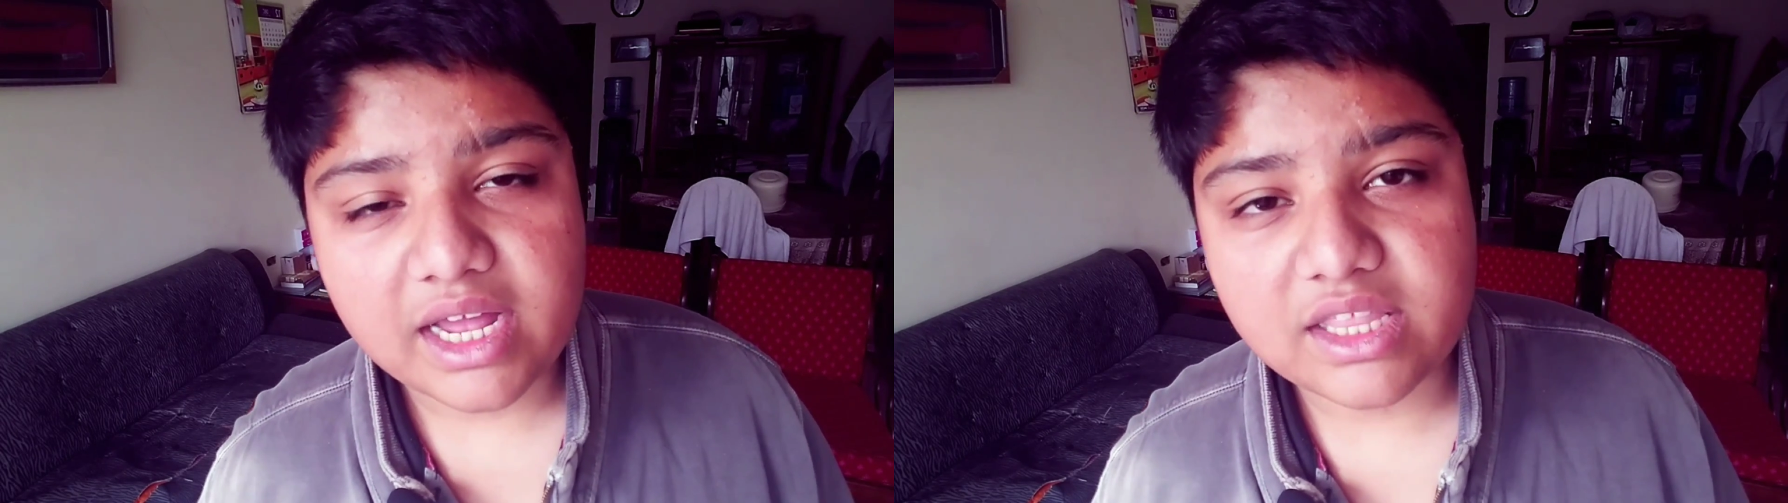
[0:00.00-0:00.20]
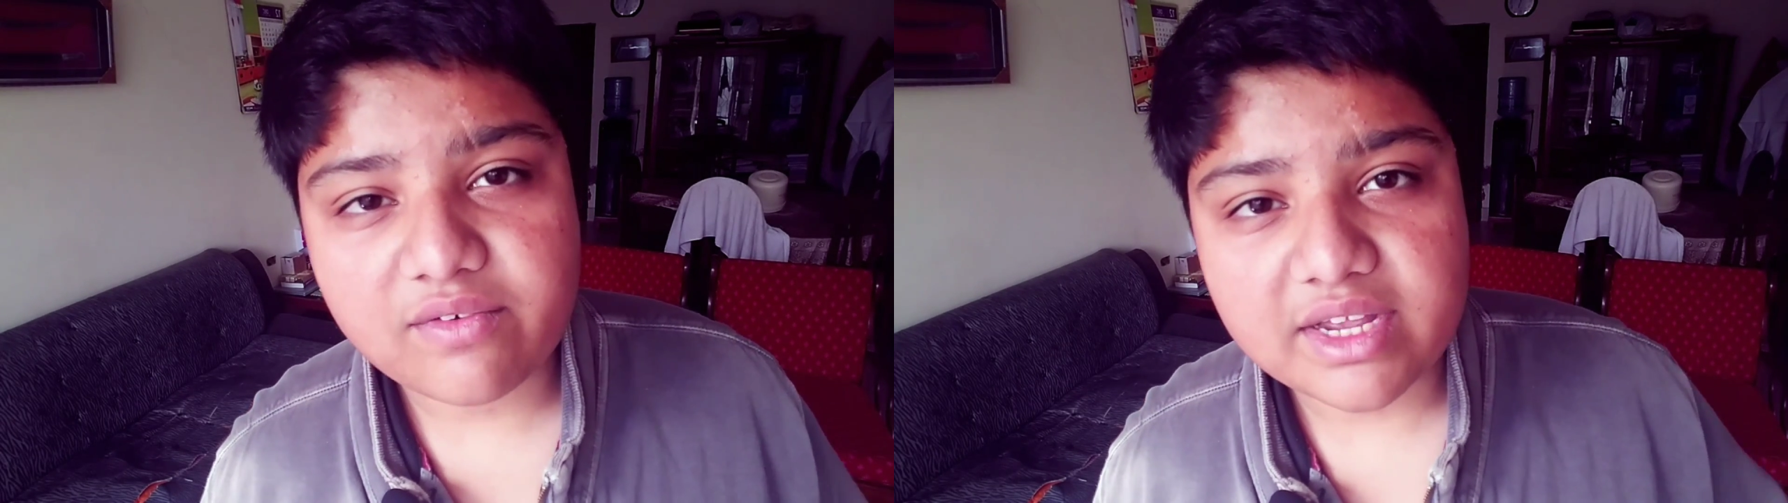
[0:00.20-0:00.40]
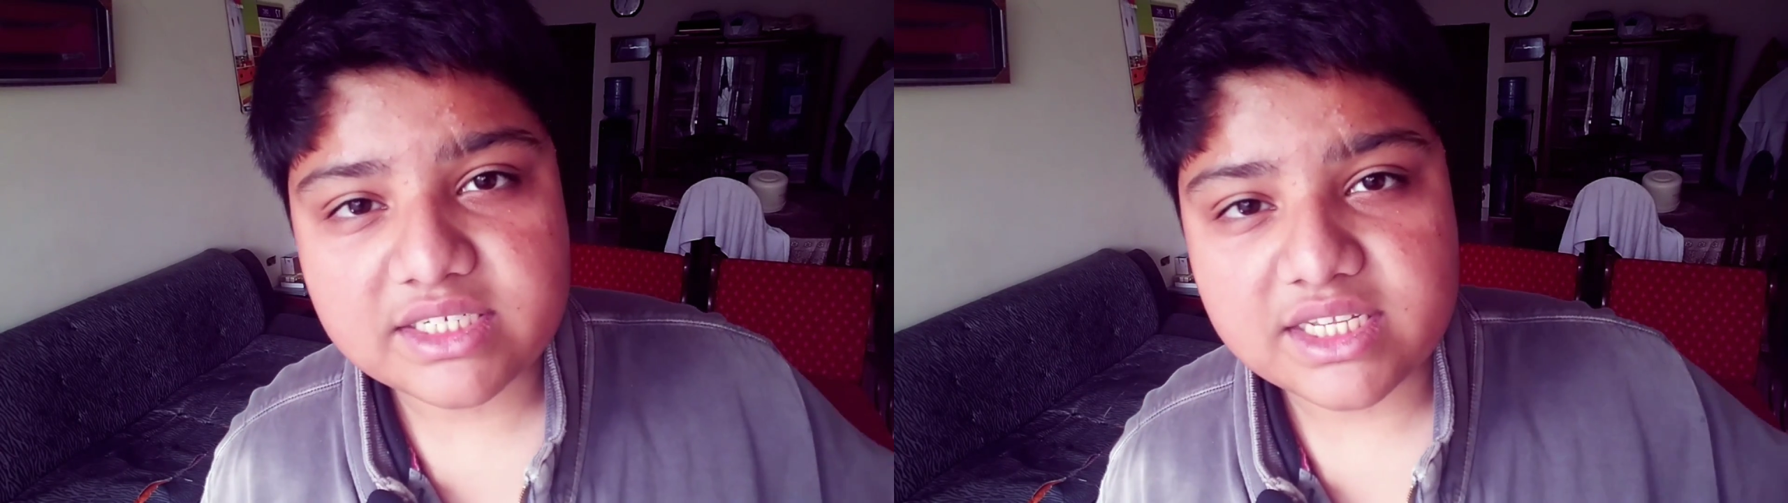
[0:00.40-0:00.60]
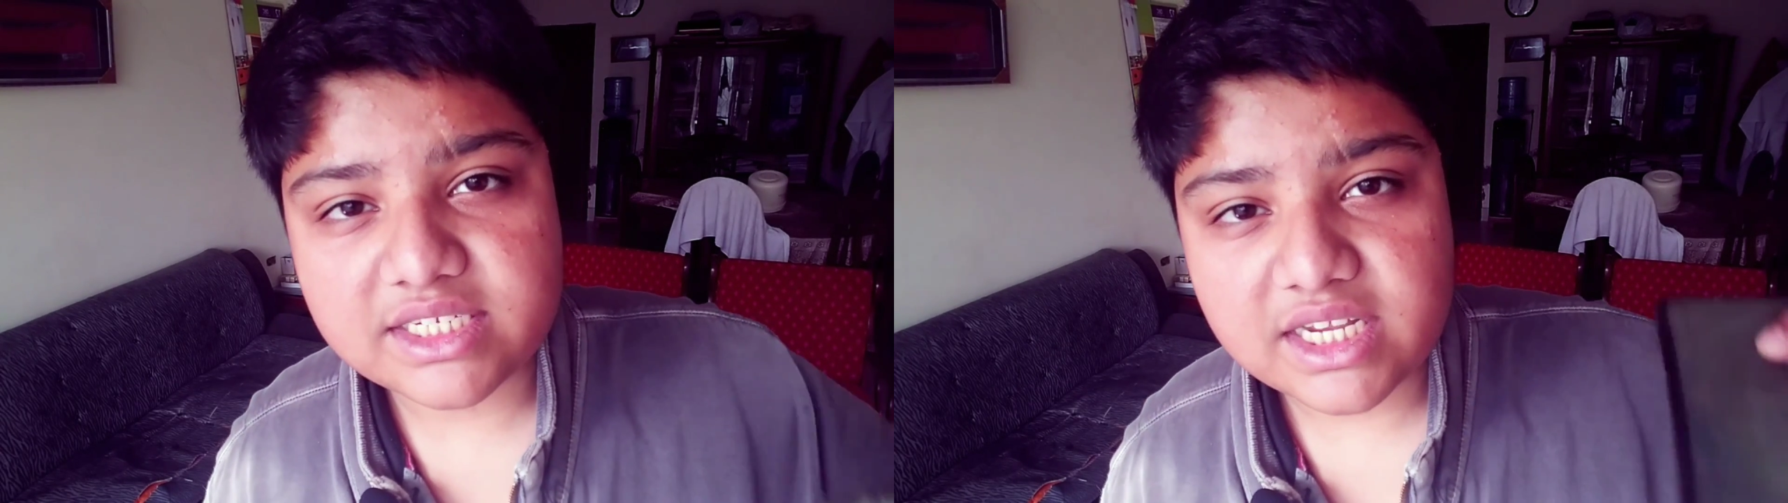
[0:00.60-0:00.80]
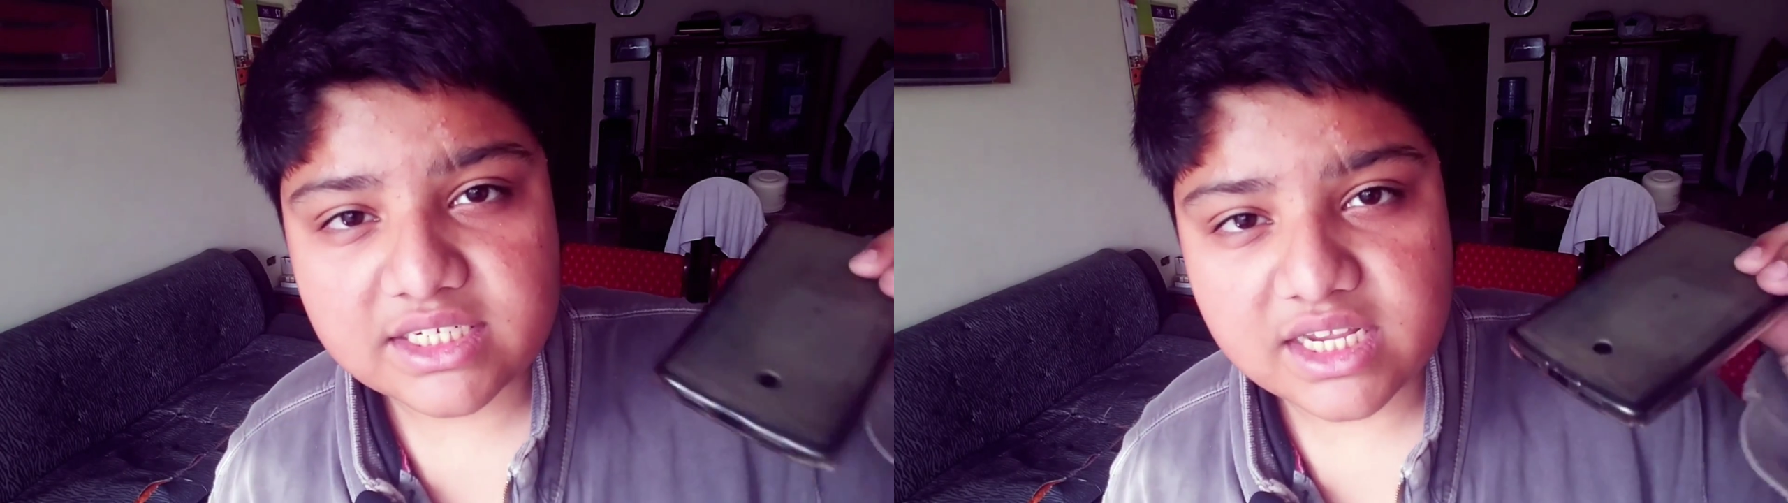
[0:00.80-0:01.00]
Otherwise,
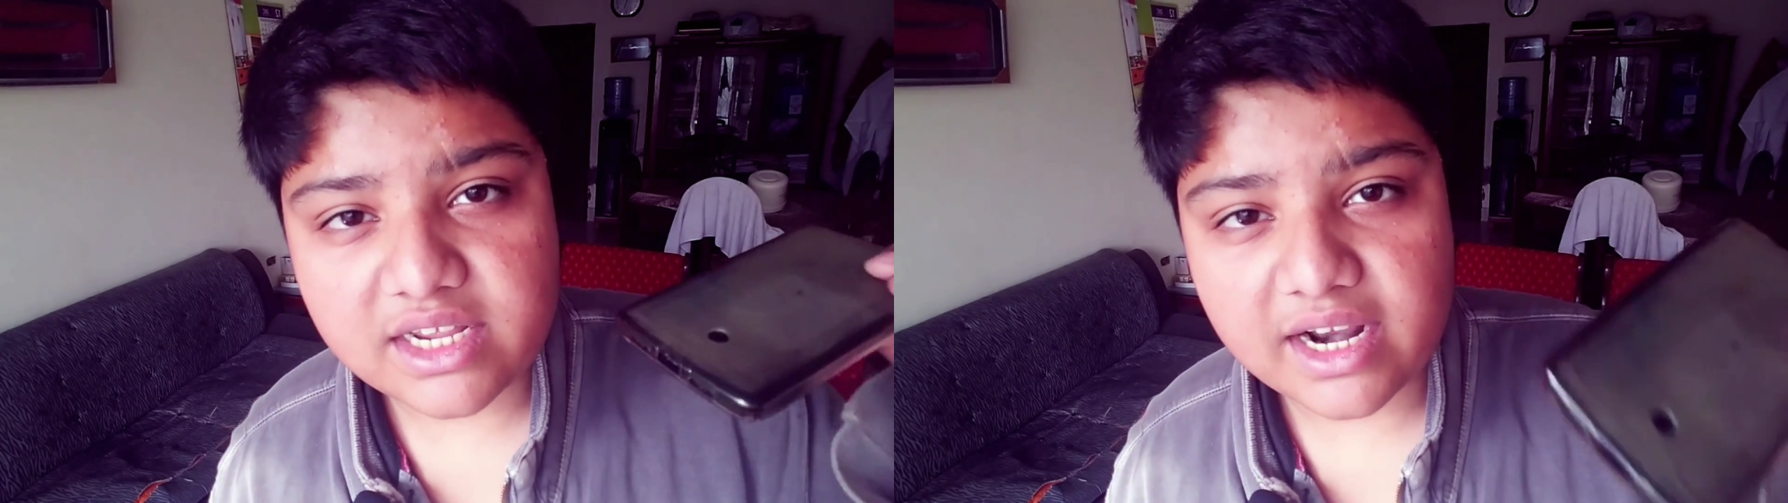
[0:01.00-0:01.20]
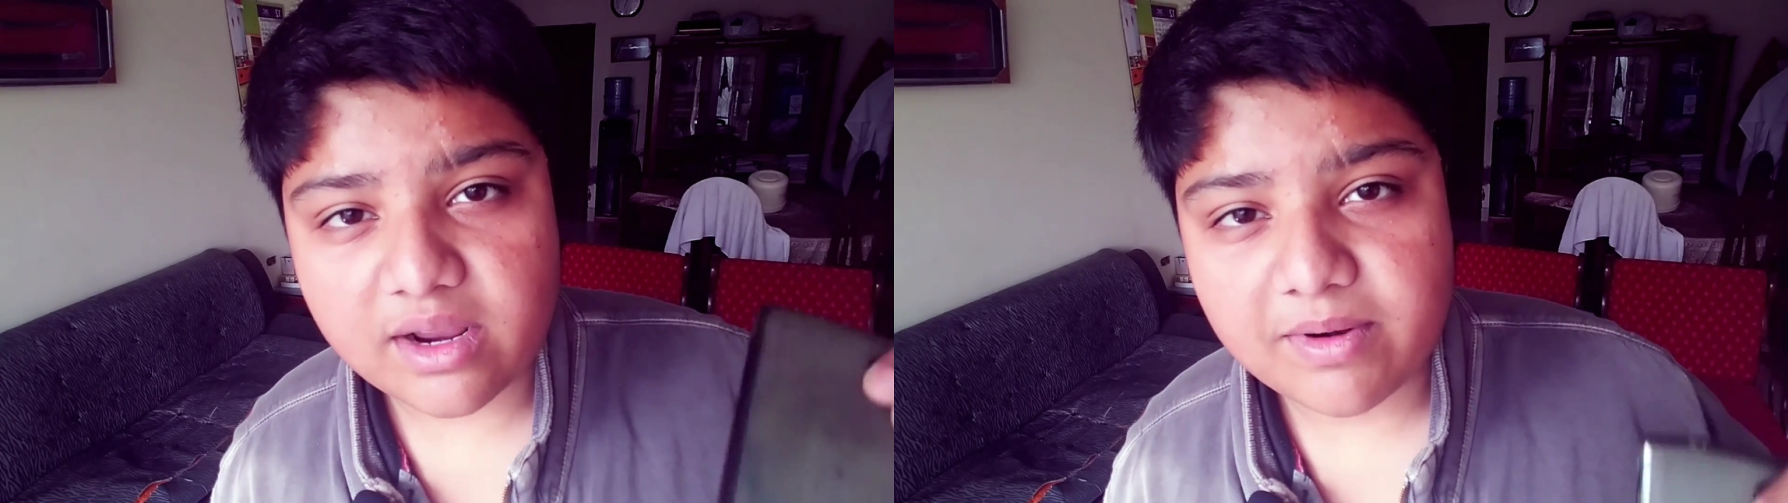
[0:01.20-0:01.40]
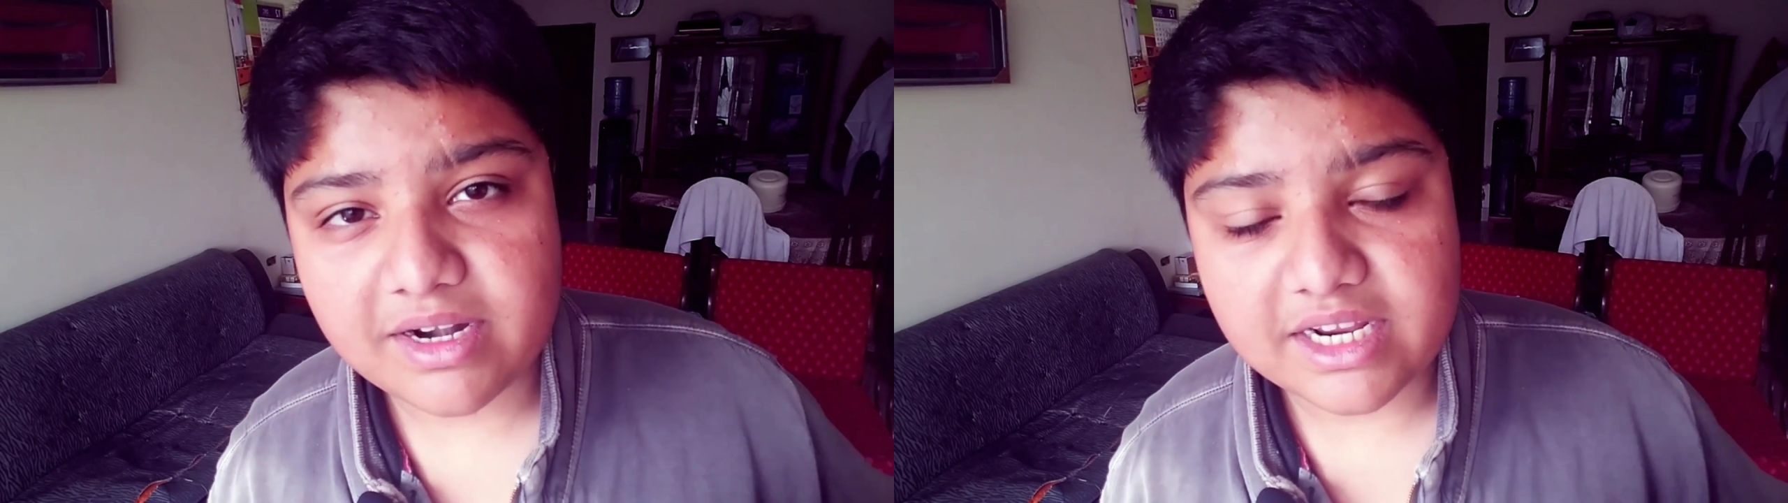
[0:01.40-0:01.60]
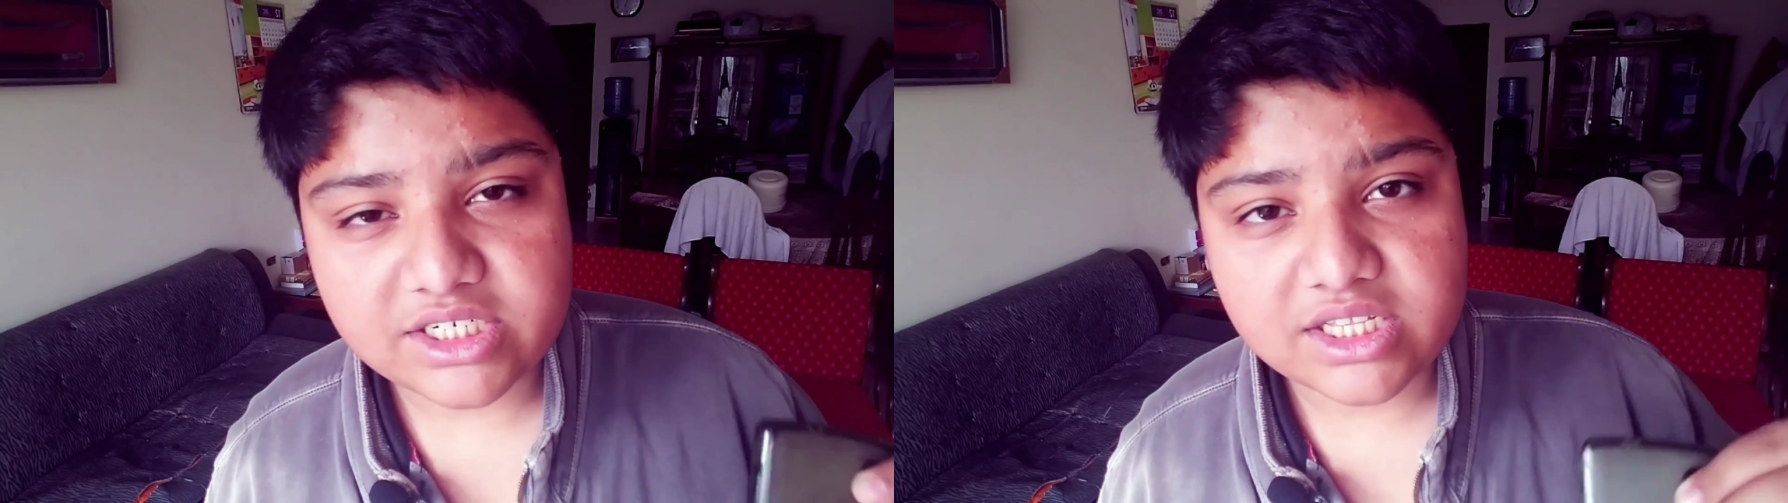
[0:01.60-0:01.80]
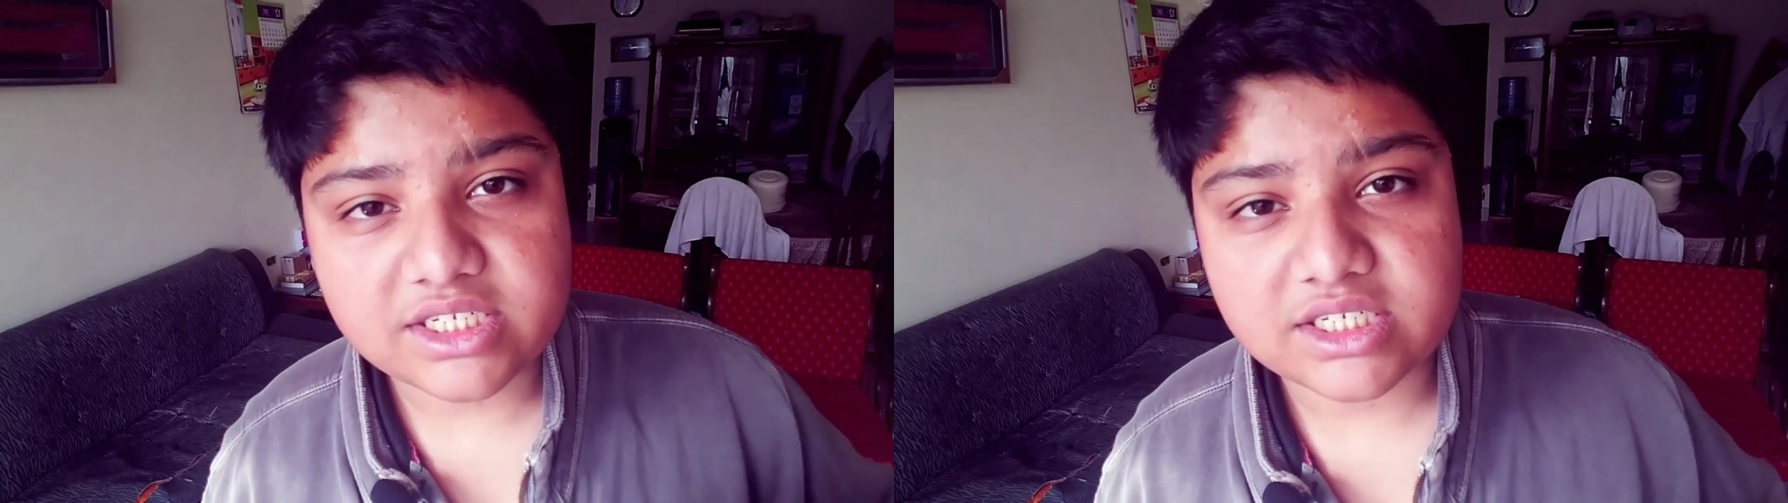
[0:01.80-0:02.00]
this is a recommendation.